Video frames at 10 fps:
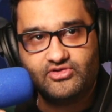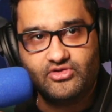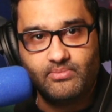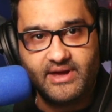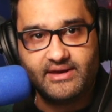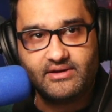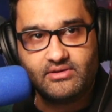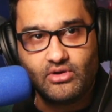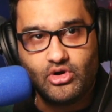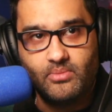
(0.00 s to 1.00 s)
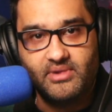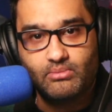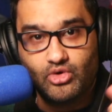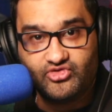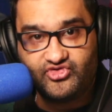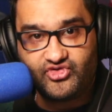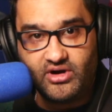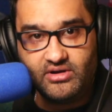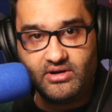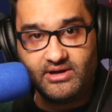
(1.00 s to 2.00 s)
to make the company more
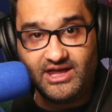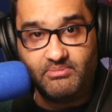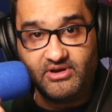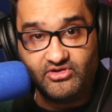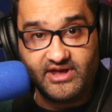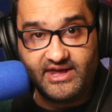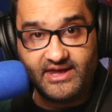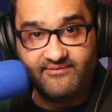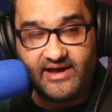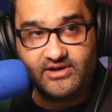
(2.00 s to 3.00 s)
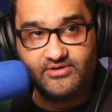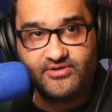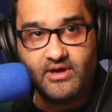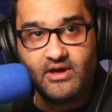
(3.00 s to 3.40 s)
strong, keeping to the key values,